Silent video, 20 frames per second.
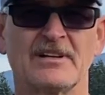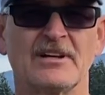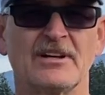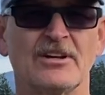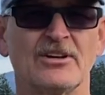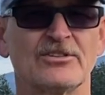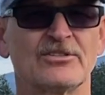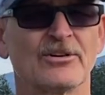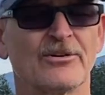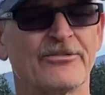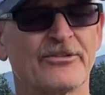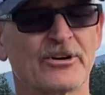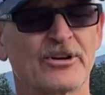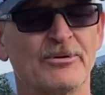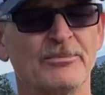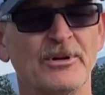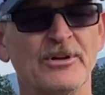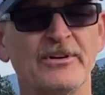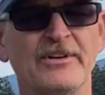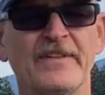So for
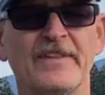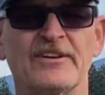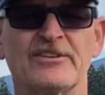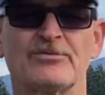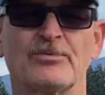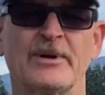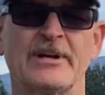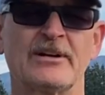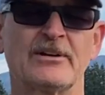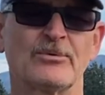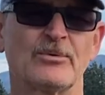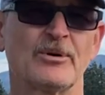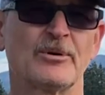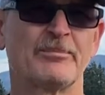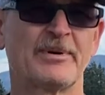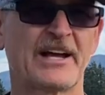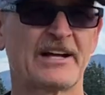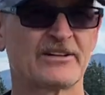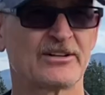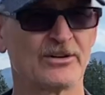communion this week, we're
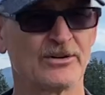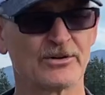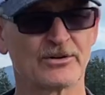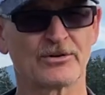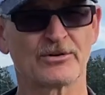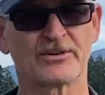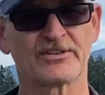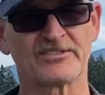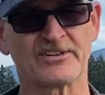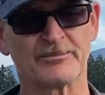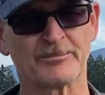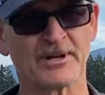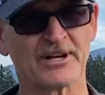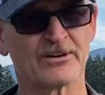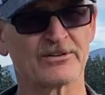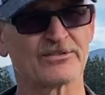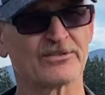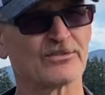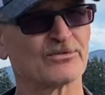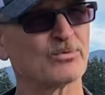back to Eucharistic
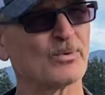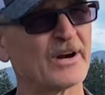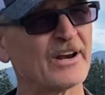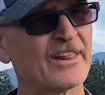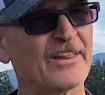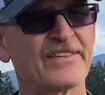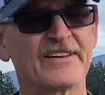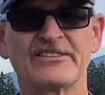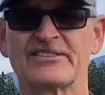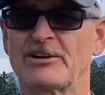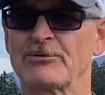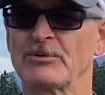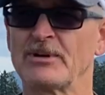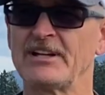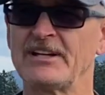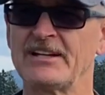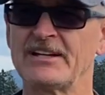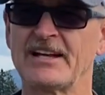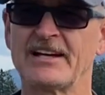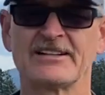ministers. One of the things I
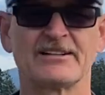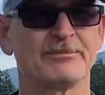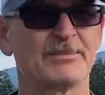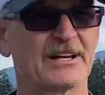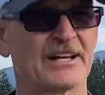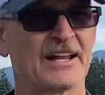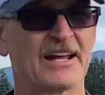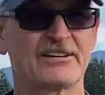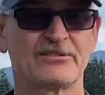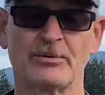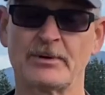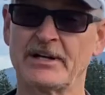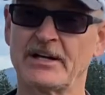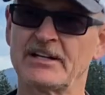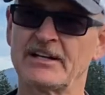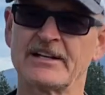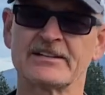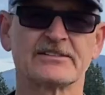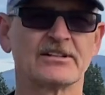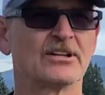really liked about last week, I
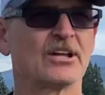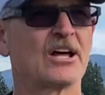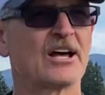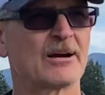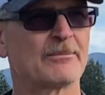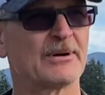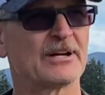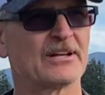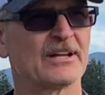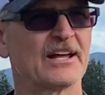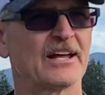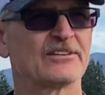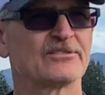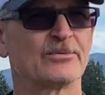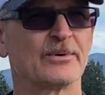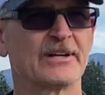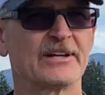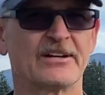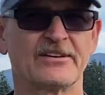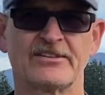liked a lot about last
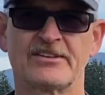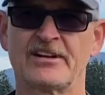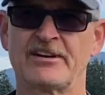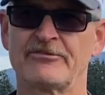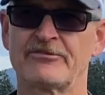week at St.